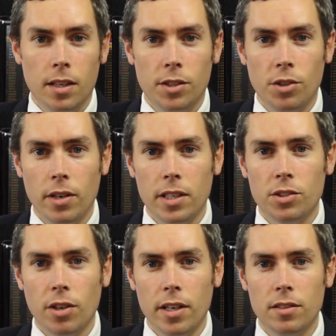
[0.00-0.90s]
The Chinese
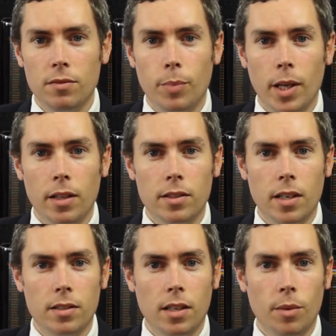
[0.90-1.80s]
trade balance
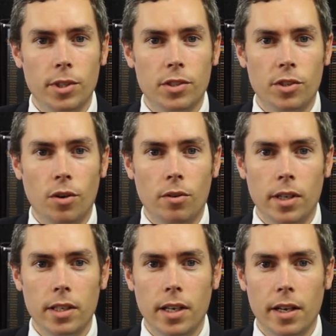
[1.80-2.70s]
has come in
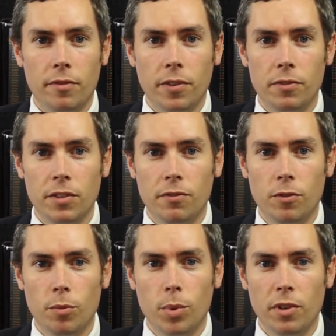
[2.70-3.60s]
strongly at
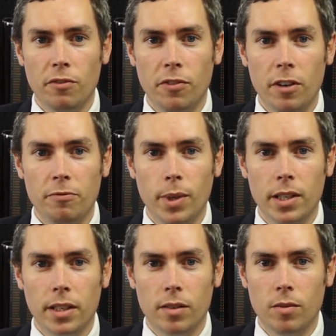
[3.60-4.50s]
54.5
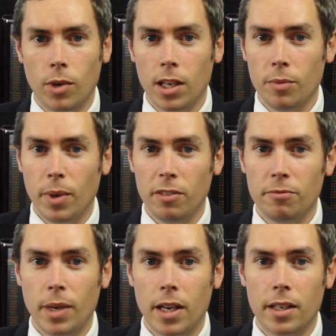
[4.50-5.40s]
billion, well
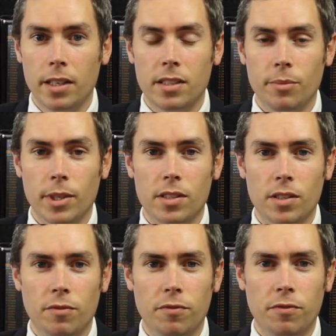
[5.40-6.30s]
above market
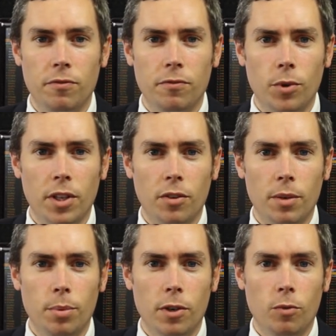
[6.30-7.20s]
estimates of
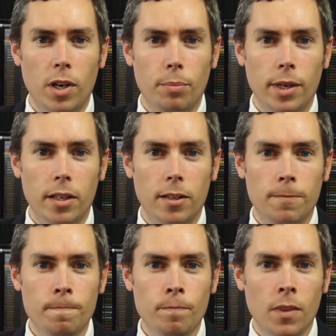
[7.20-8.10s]
43.1 billion.
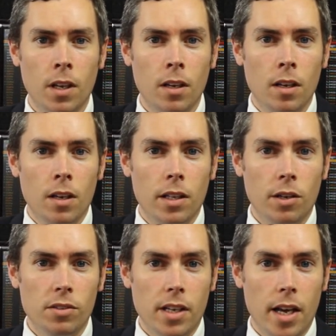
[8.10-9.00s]

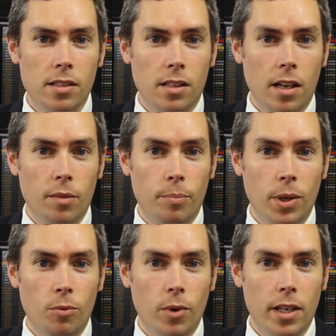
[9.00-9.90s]
The Aussie has another
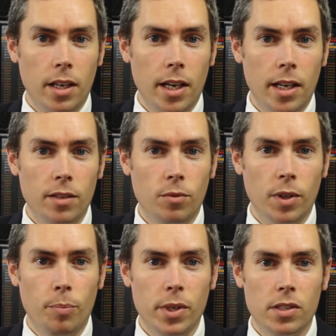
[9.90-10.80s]
big week ahead
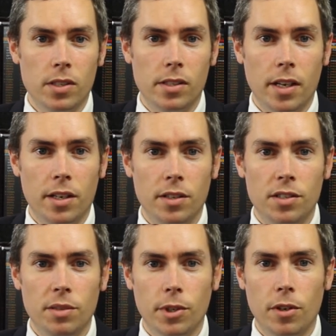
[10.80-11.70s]
with business and
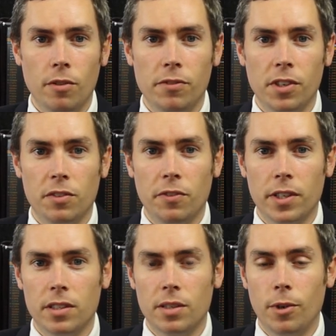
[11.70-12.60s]
consumer confidence
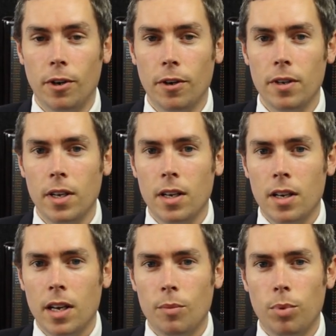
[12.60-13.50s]
figures tomorrow
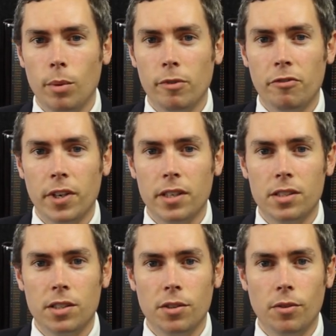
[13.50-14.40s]
and employment
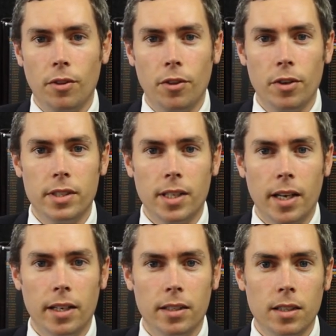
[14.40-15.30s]
figures due on Thursday.